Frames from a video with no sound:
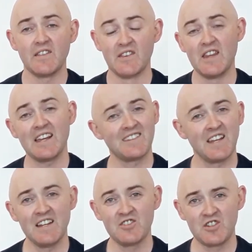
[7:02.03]
Neck
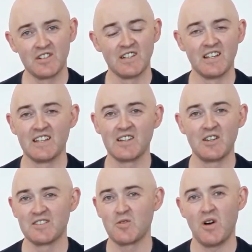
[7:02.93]
tension
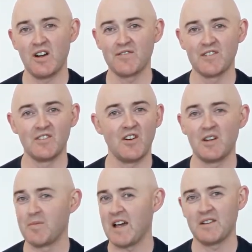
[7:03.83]
is quite often
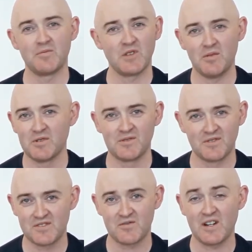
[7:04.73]
not about abdominal
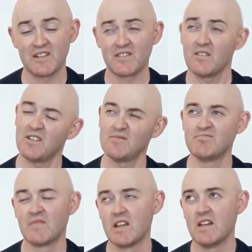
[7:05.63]
strength.
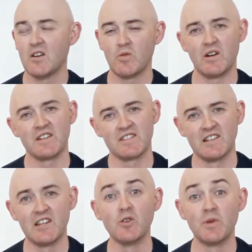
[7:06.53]
Well, it's a
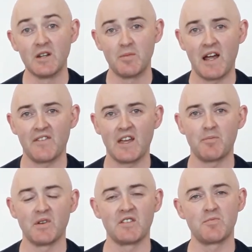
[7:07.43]
little bit about
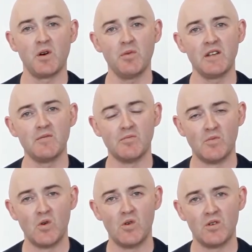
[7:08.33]
that, but it's probably
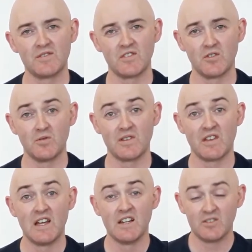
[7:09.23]
more to do
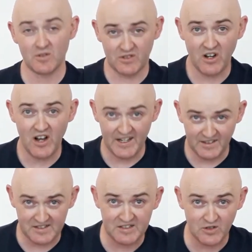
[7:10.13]
with your
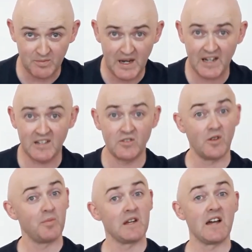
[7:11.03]
tightness in your back and
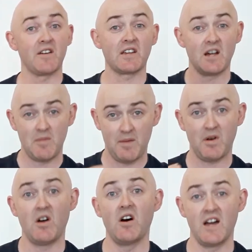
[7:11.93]
not being able to come
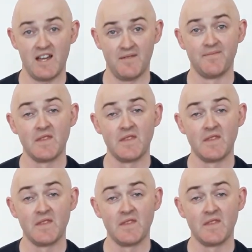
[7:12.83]
up higher.